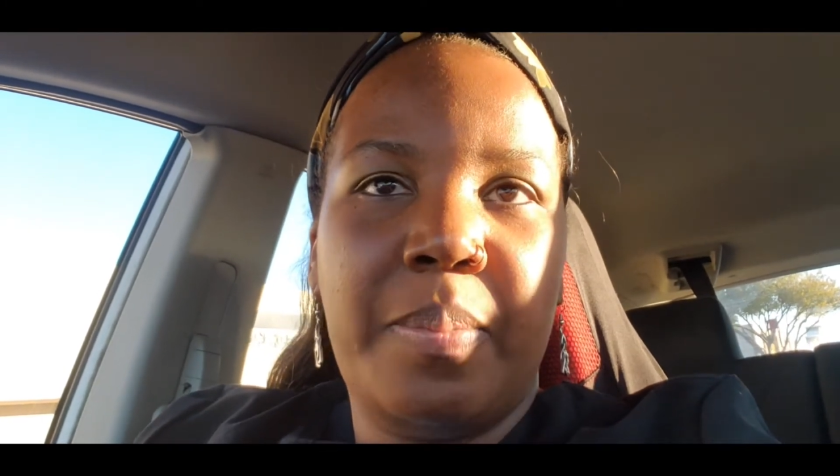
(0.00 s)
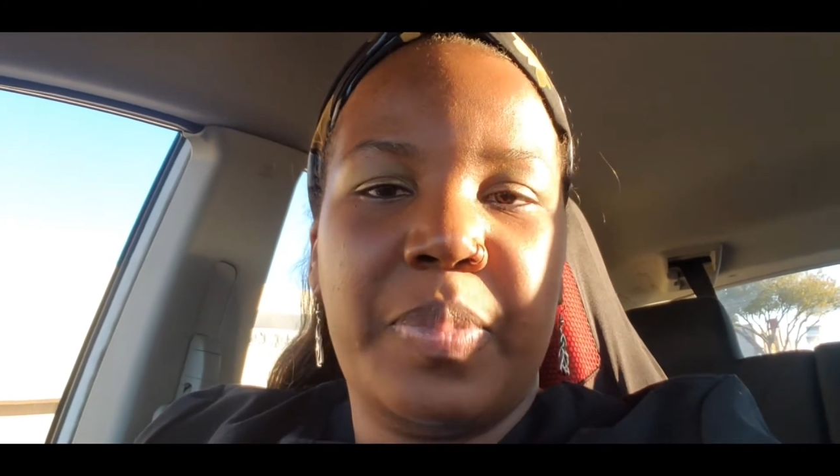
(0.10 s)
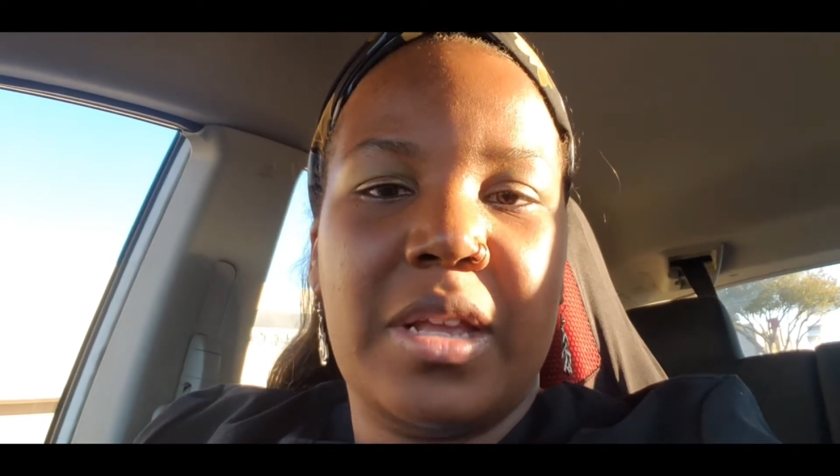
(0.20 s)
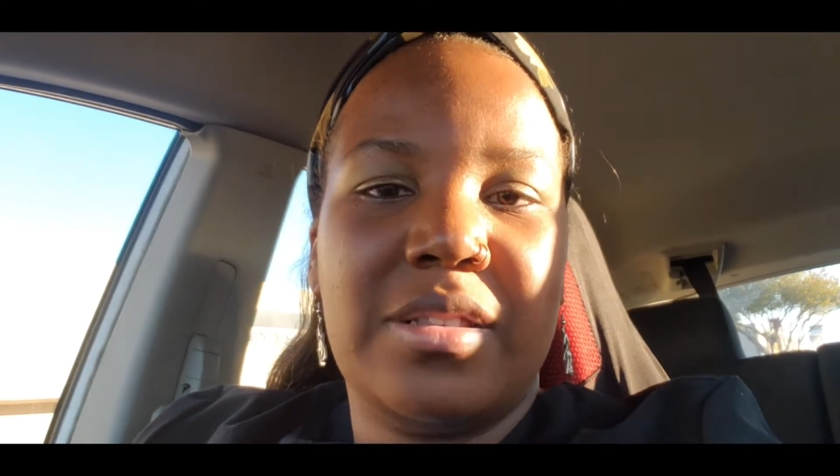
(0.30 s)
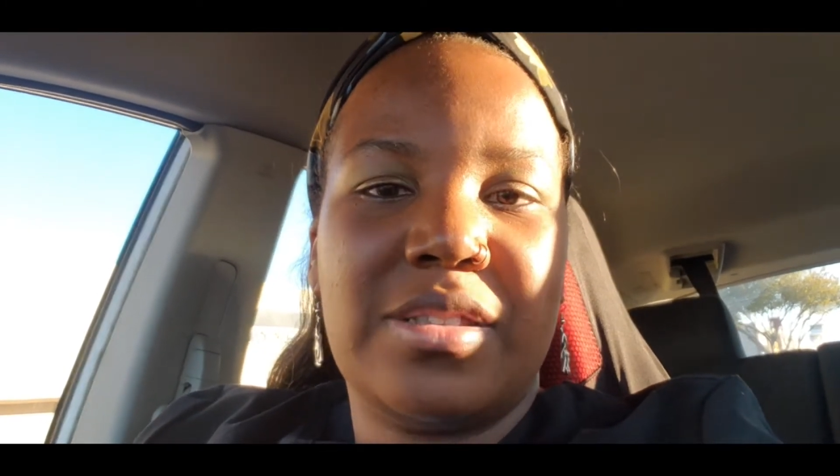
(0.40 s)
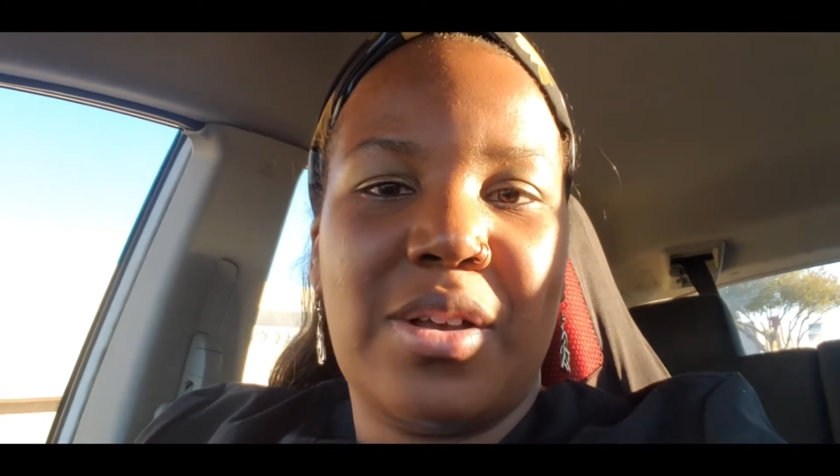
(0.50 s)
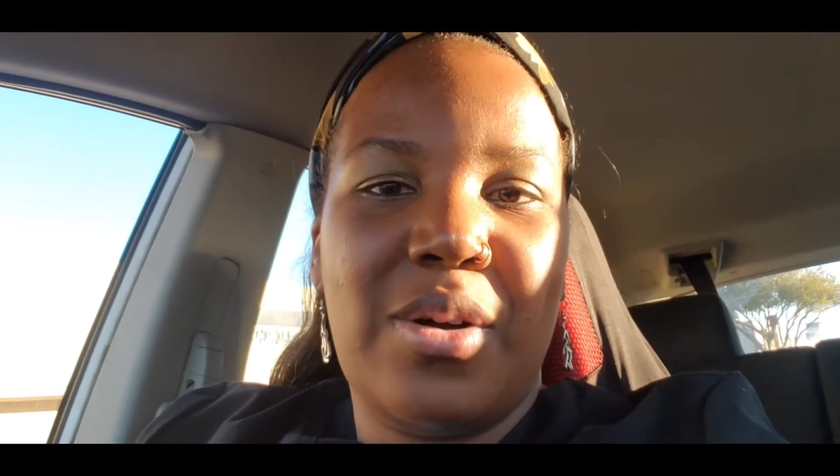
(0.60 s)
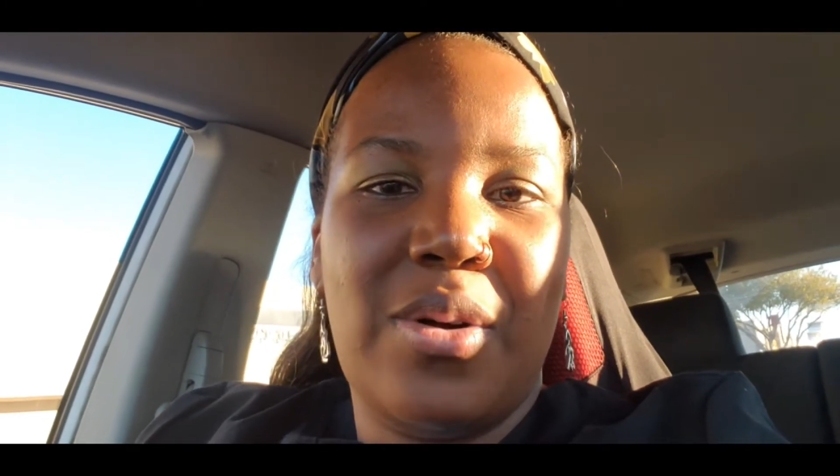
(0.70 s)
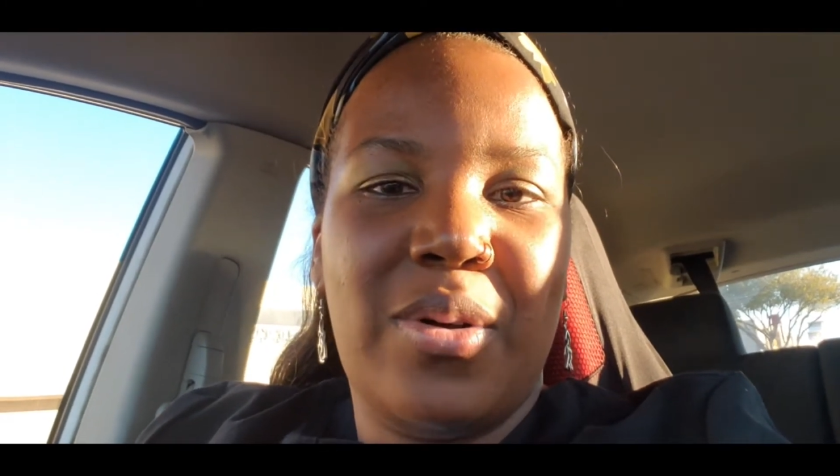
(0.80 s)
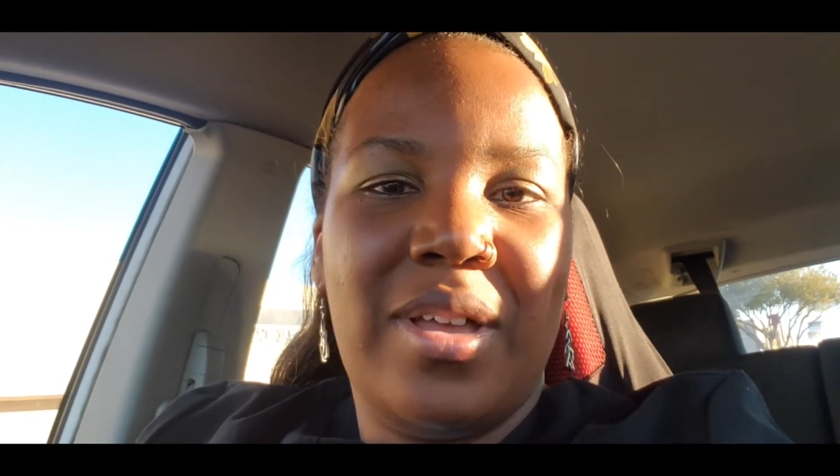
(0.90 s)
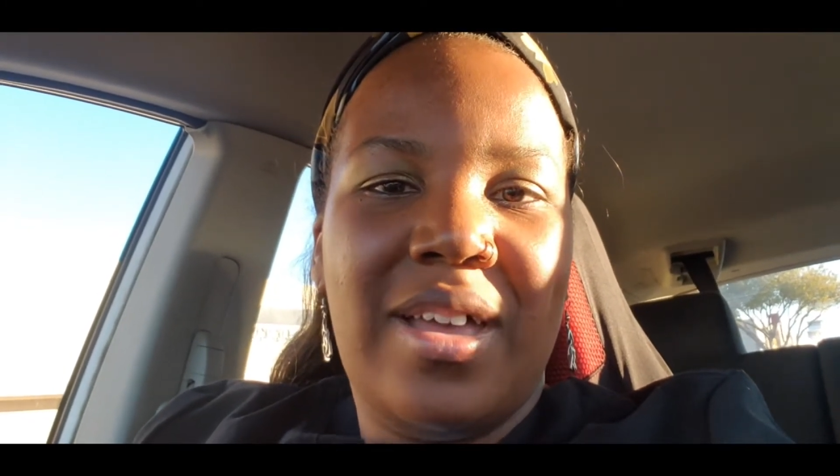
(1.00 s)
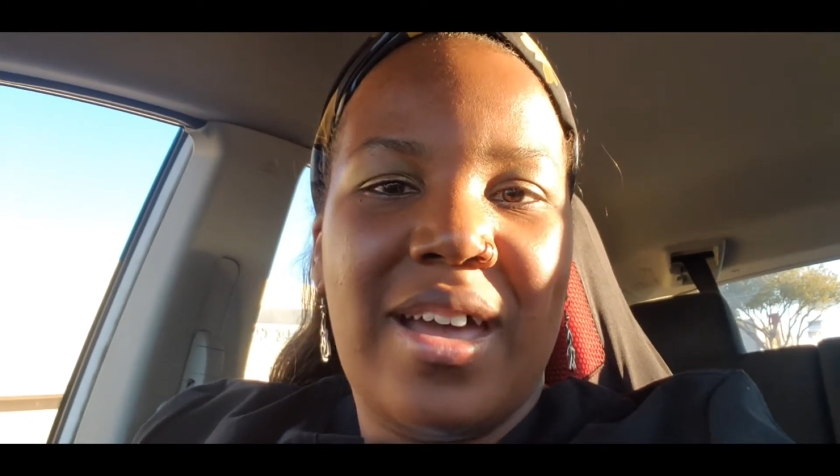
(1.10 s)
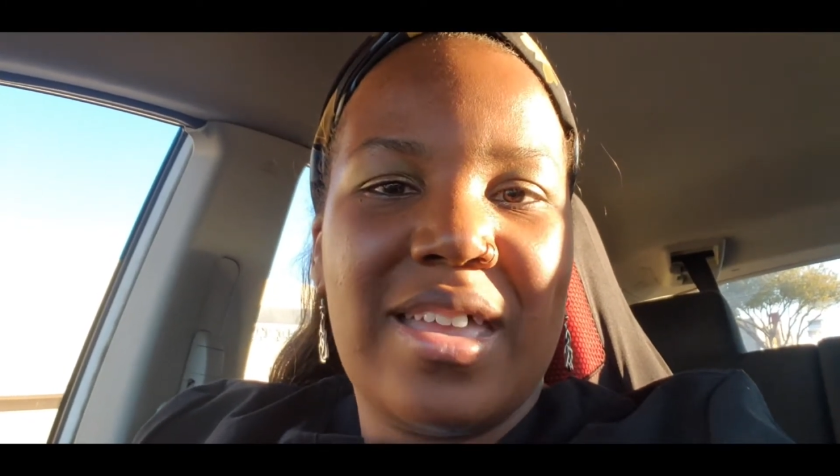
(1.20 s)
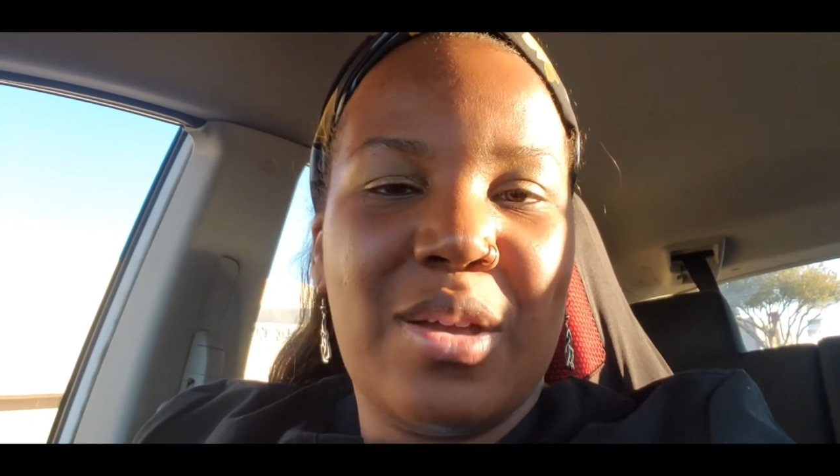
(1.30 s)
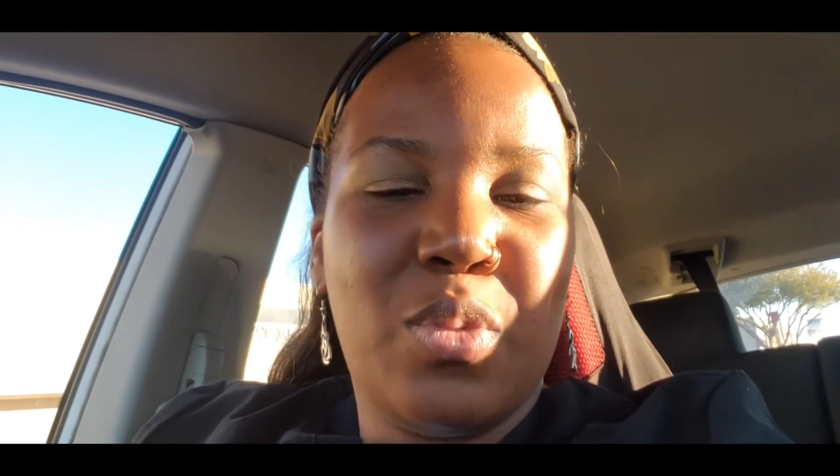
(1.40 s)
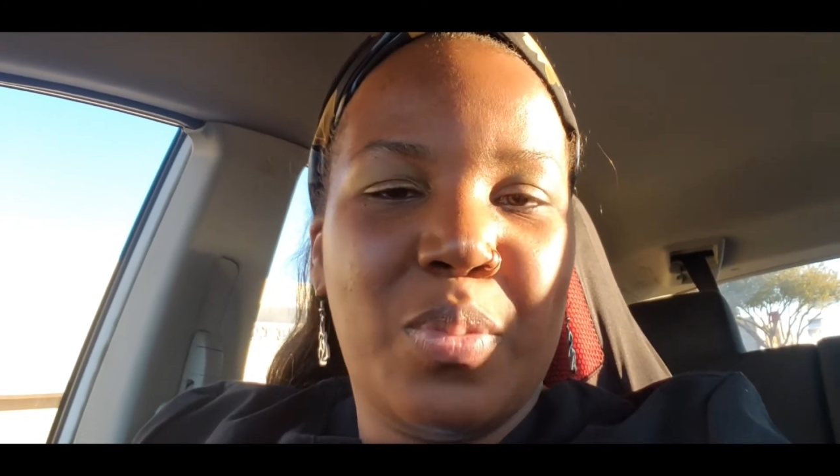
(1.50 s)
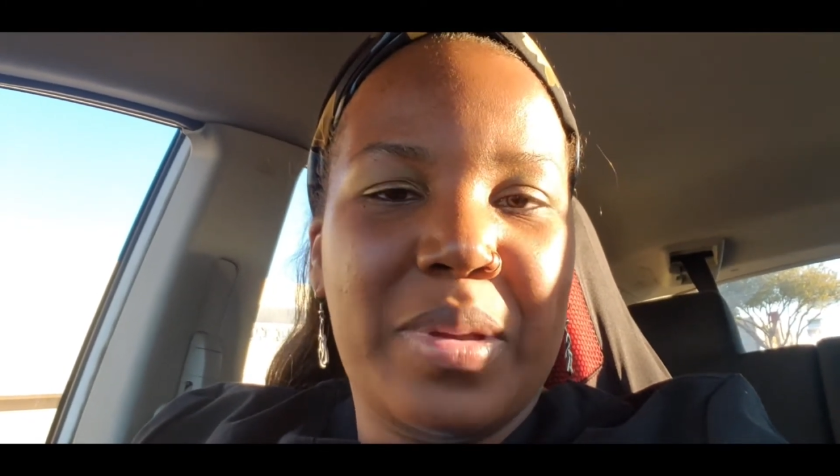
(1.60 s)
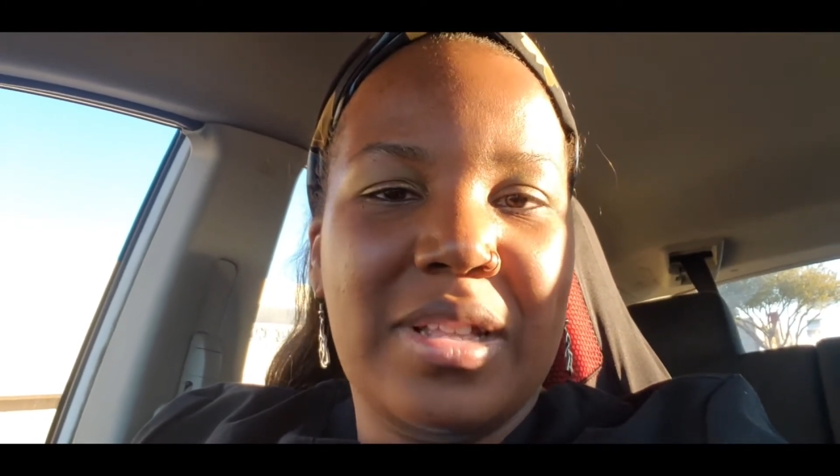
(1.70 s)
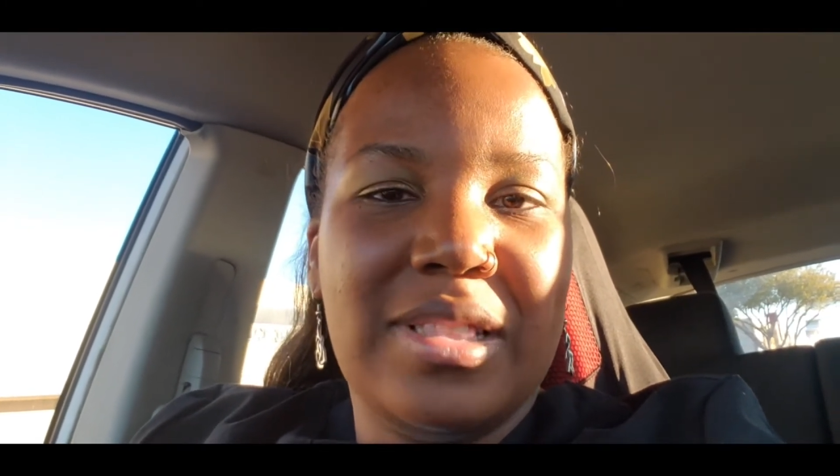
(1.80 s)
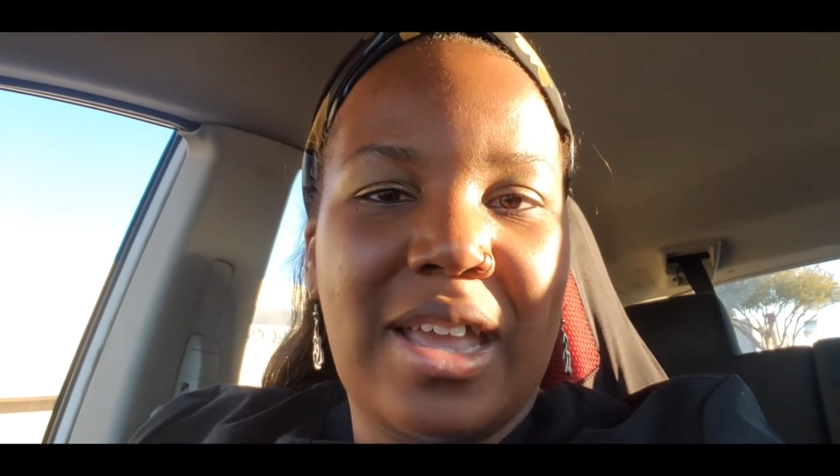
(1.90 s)
And so it will
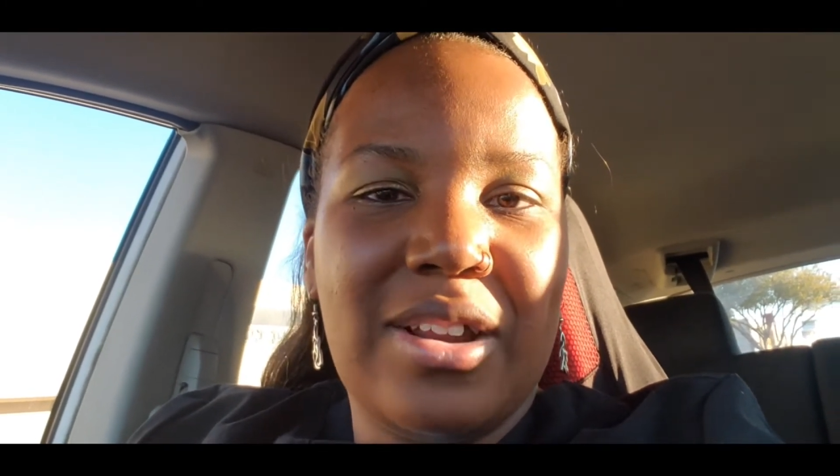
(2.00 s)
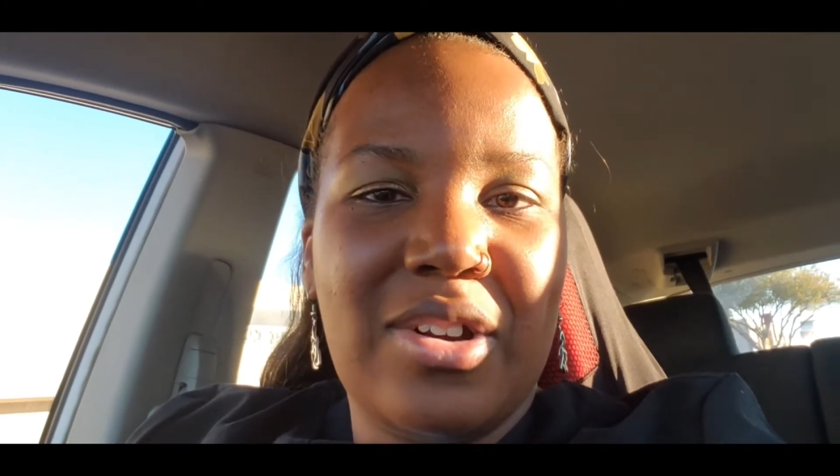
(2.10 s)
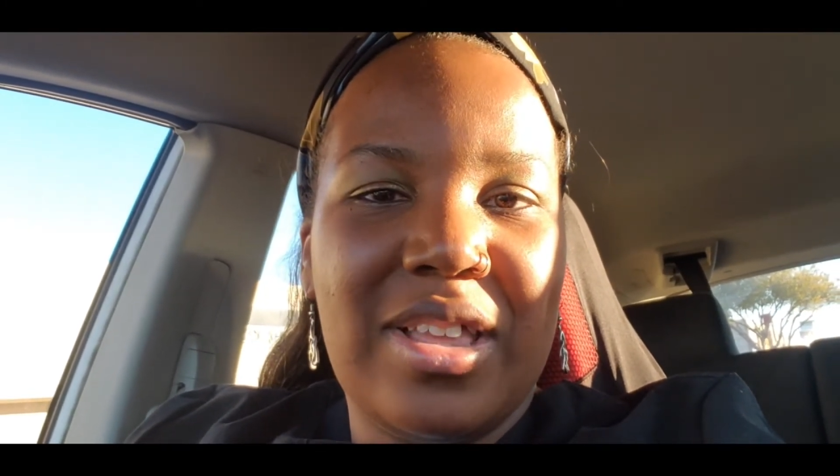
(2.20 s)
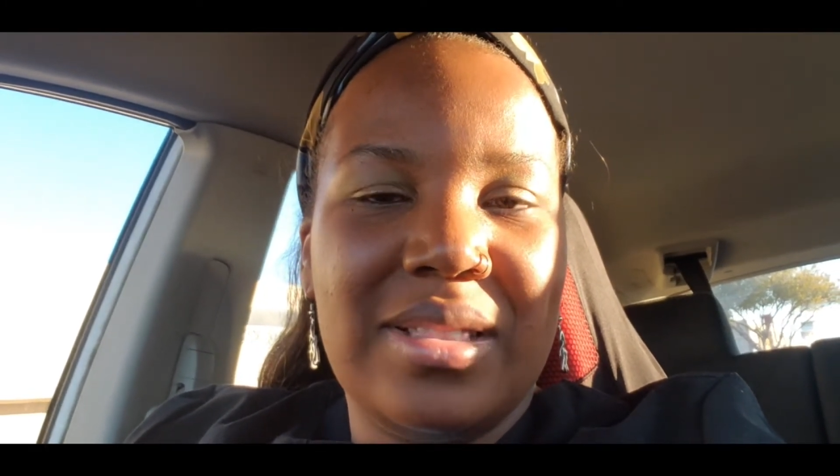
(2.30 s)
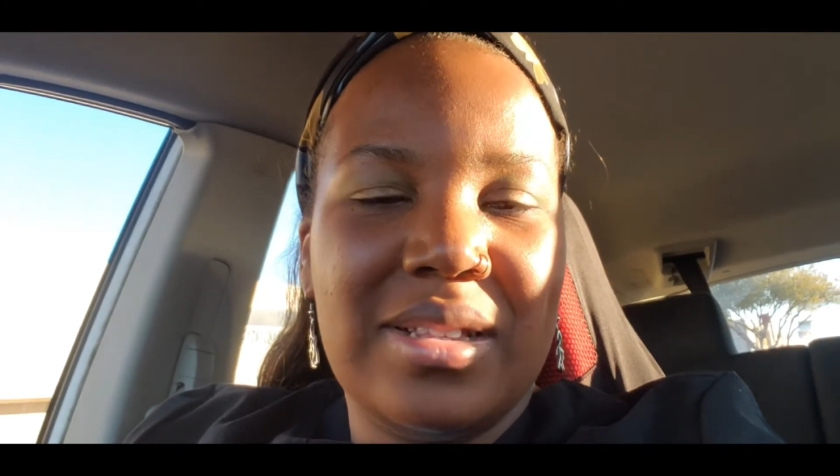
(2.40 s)
be later in